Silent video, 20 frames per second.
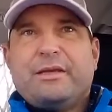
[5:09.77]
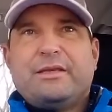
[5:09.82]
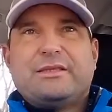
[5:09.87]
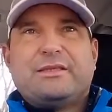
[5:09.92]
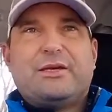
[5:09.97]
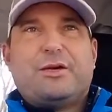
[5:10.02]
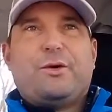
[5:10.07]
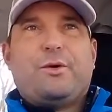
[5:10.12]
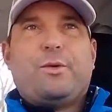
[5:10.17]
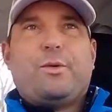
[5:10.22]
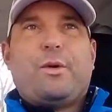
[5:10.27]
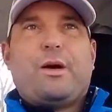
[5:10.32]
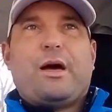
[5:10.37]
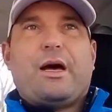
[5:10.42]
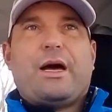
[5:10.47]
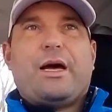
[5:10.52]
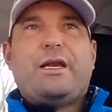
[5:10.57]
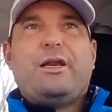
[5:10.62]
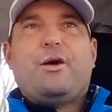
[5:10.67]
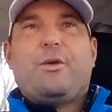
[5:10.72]

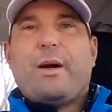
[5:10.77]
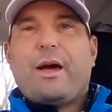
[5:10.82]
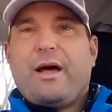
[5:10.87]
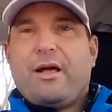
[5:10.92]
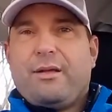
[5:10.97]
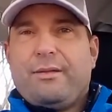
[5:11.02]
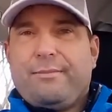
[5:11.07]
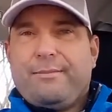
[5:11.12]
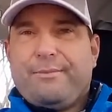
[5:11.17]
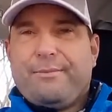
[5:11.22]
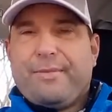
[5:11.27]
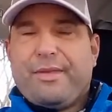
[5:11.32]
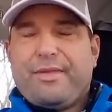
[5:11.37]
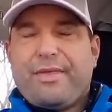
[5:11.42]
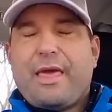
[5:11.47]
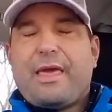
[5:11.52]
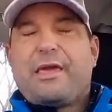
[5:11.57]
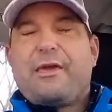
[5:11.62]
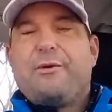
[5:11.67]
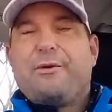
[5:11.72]
So, Noel,
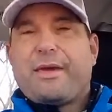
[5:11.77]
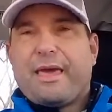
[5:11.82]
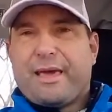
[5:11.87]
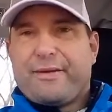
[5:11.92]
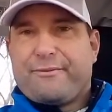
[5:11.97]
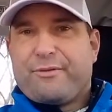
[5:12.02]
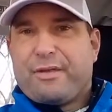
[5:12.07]
thank you again